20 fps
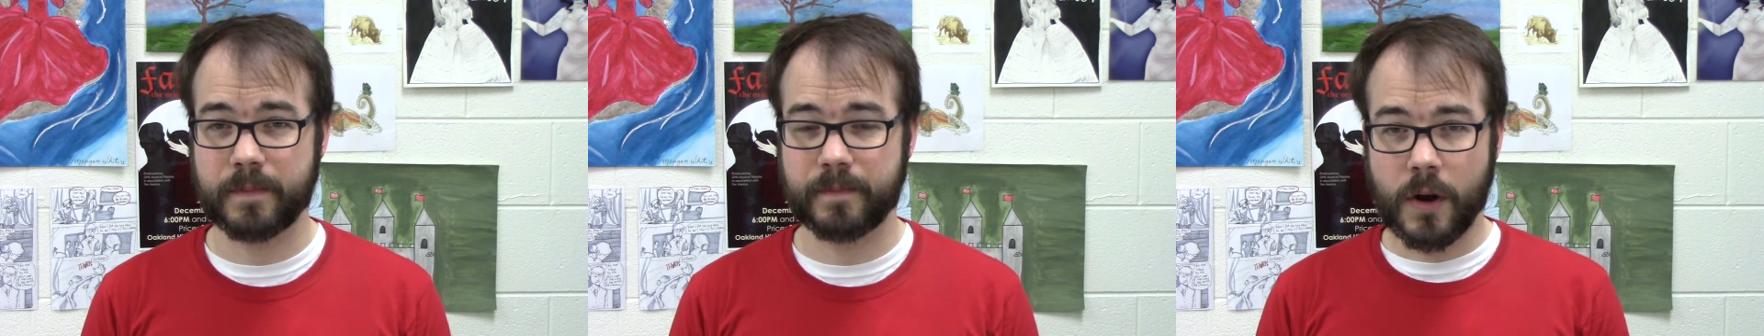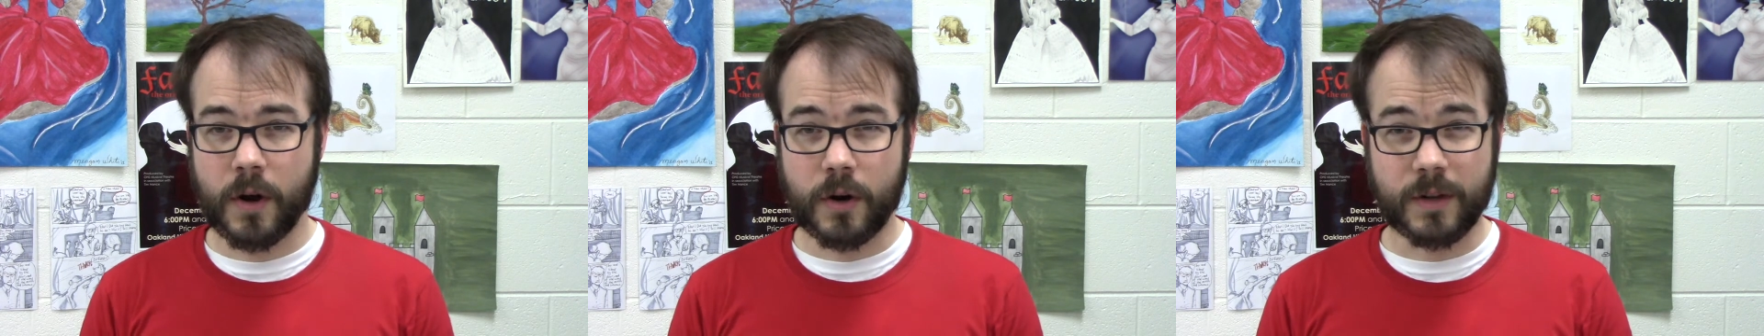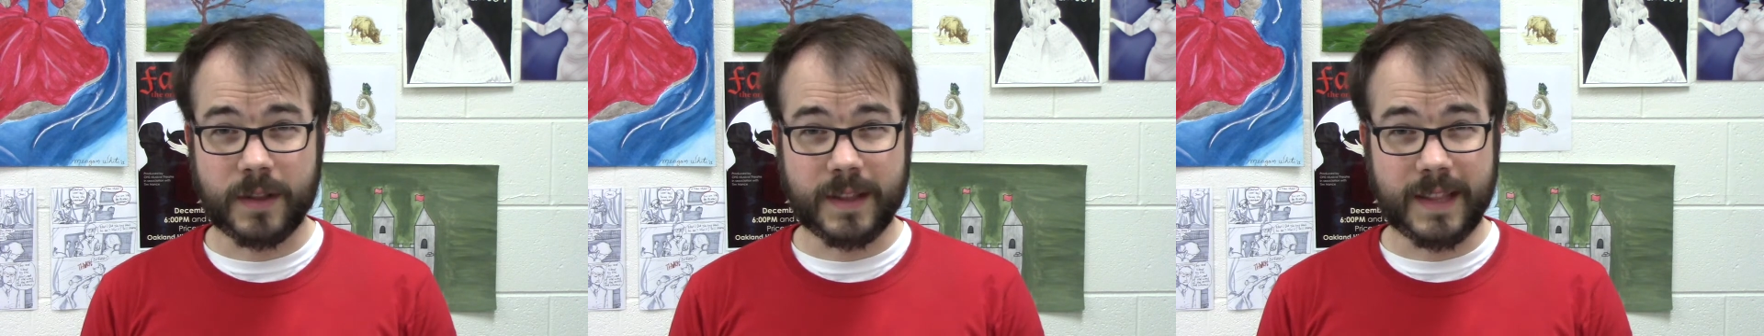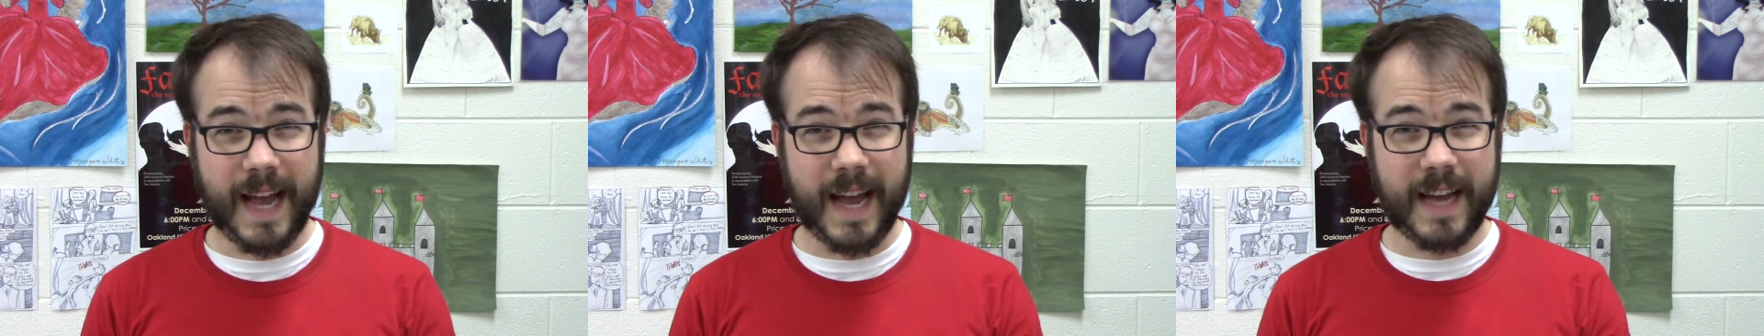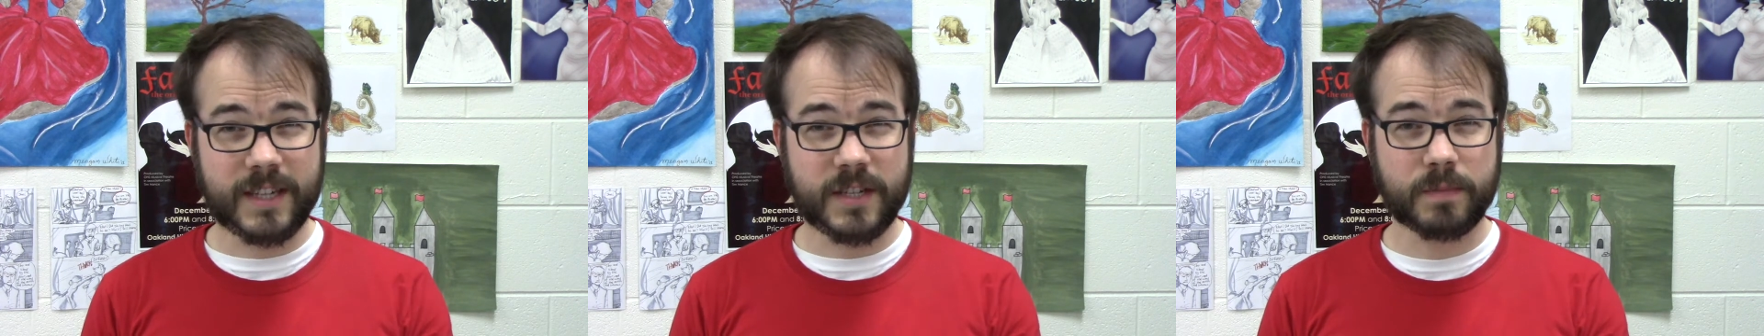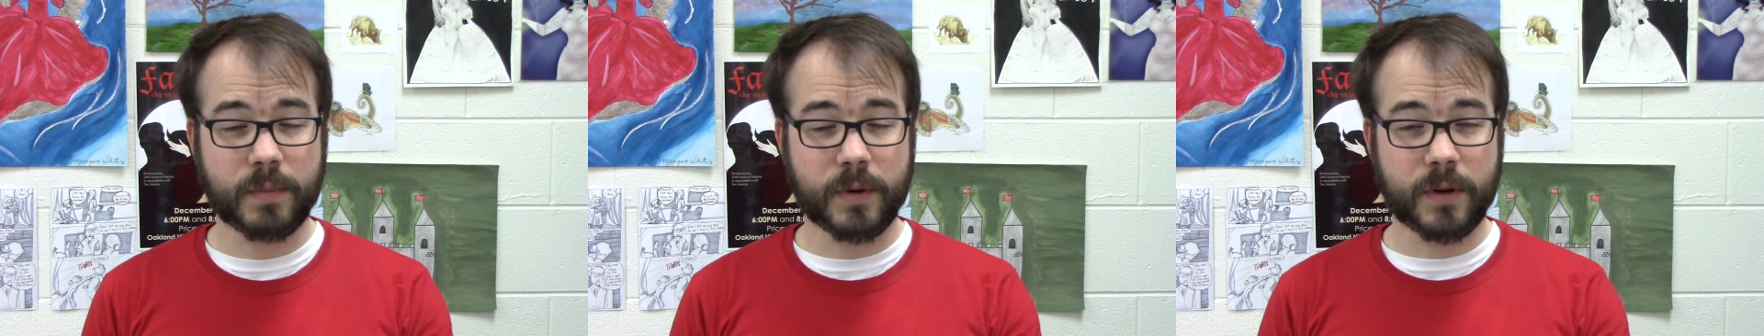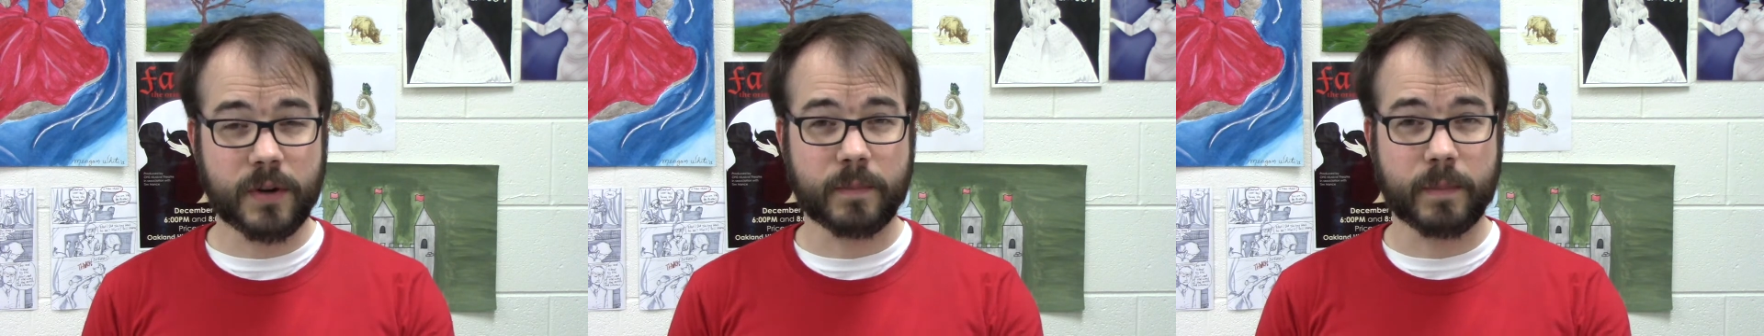Her
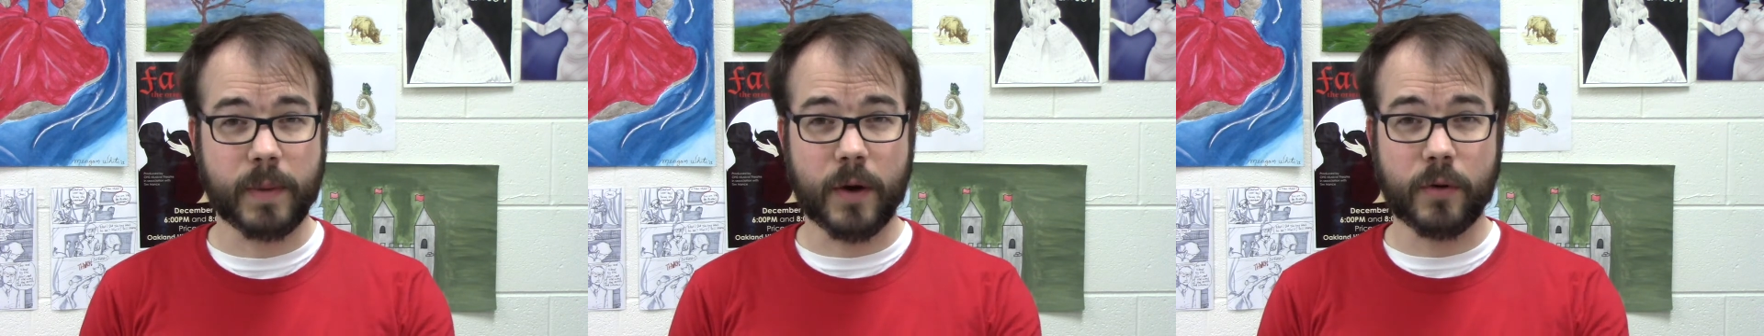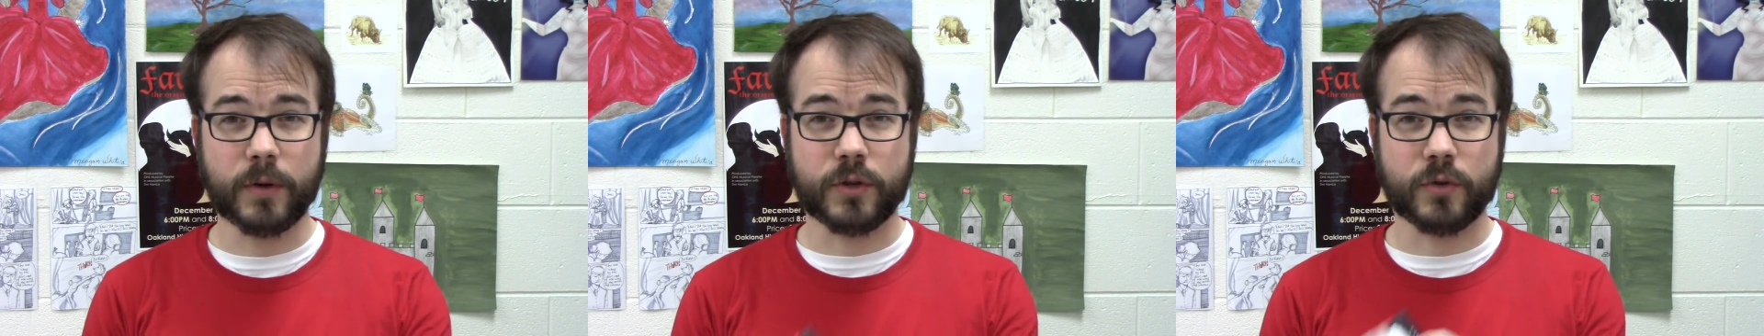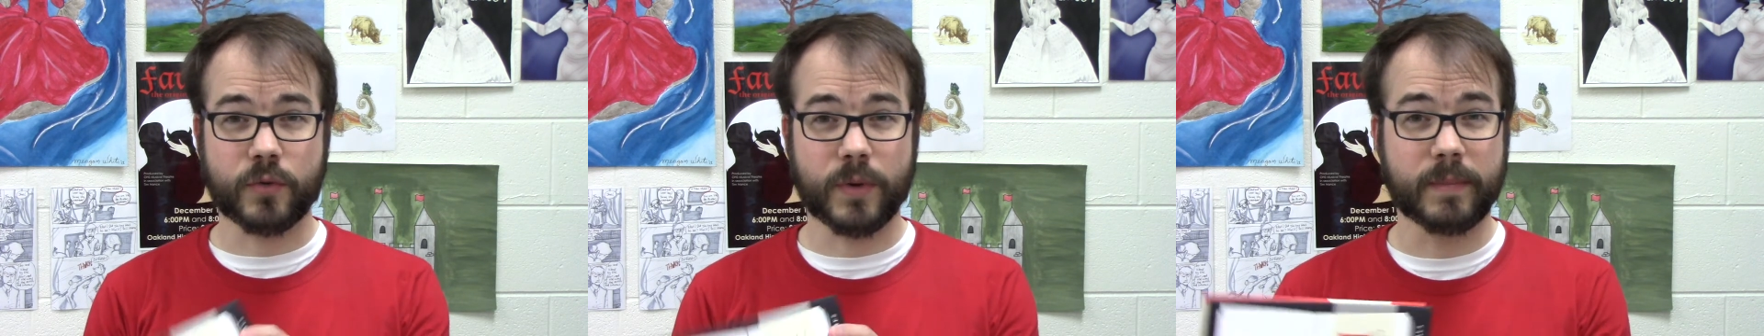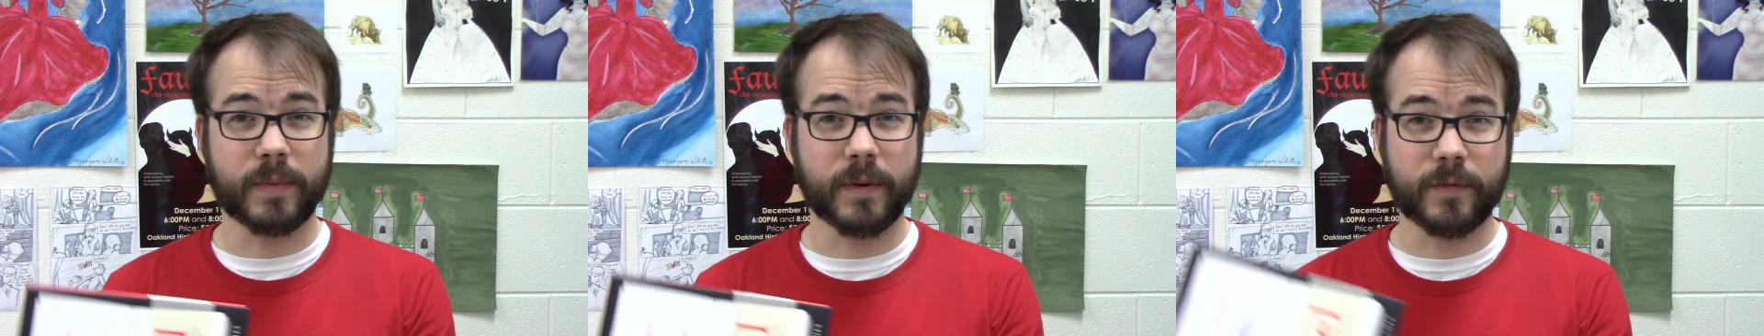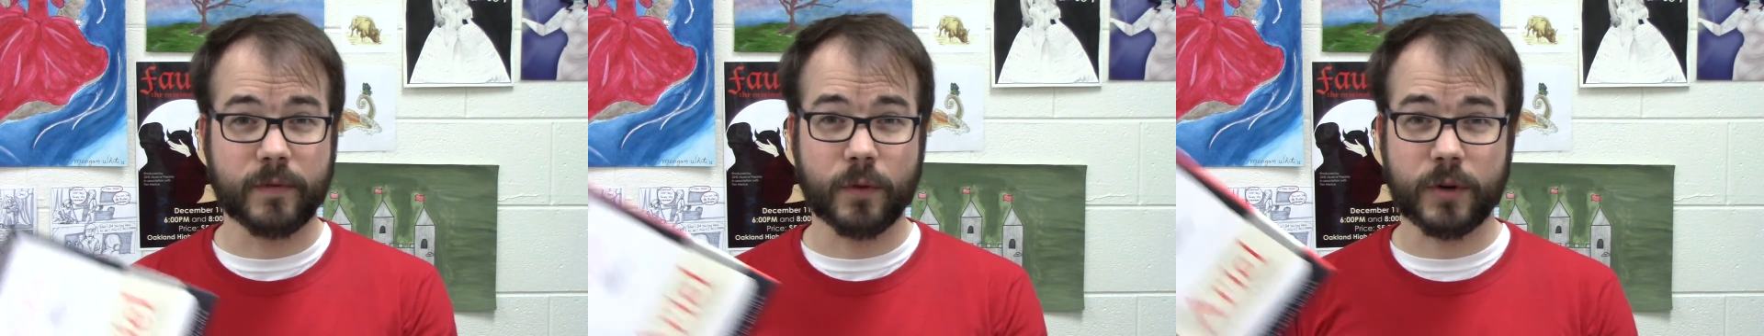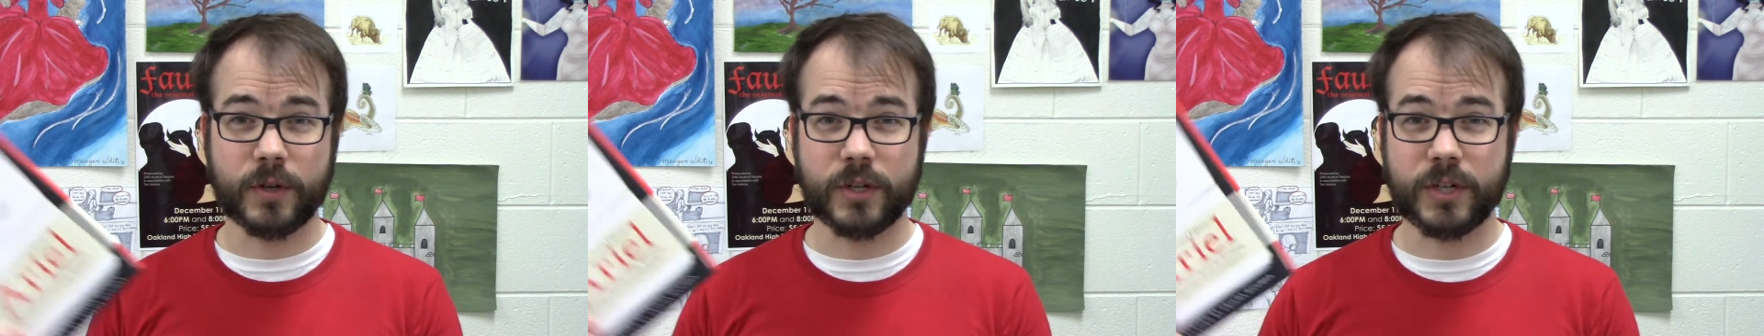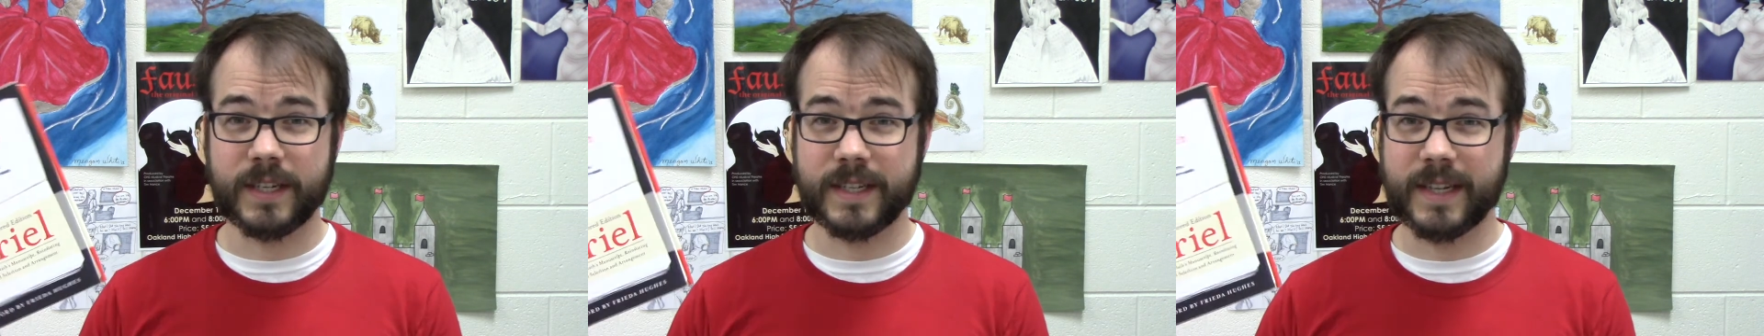last book of poetry
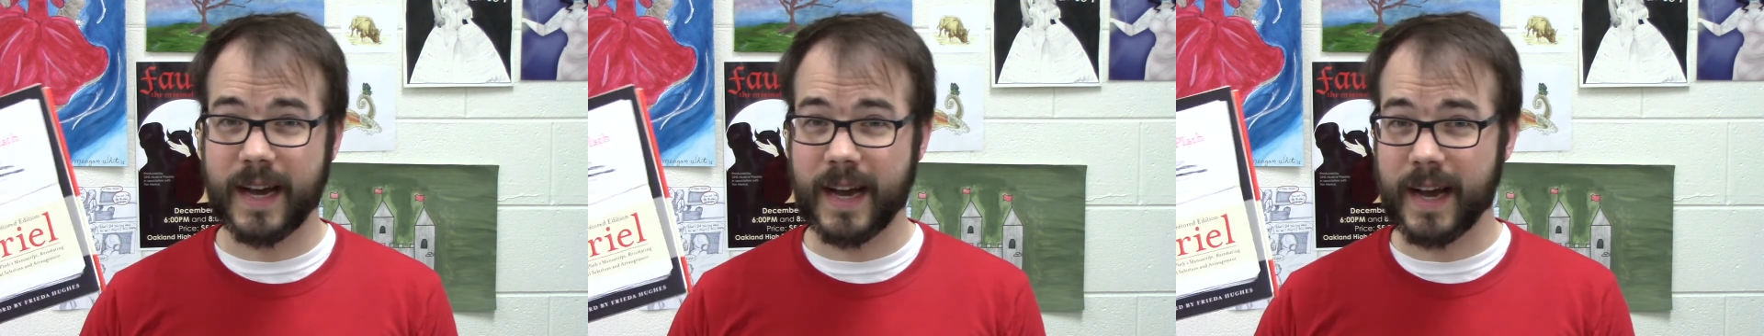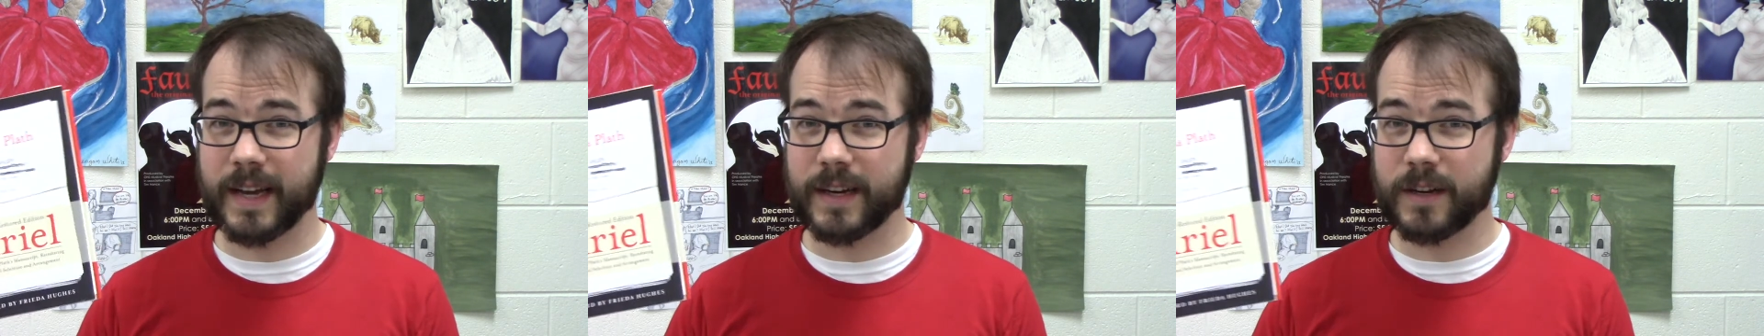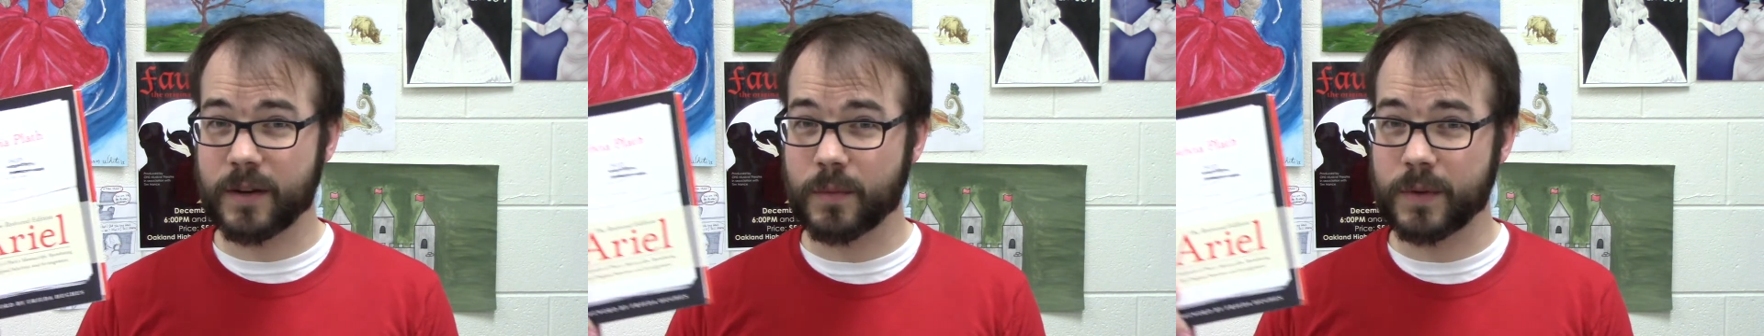before she died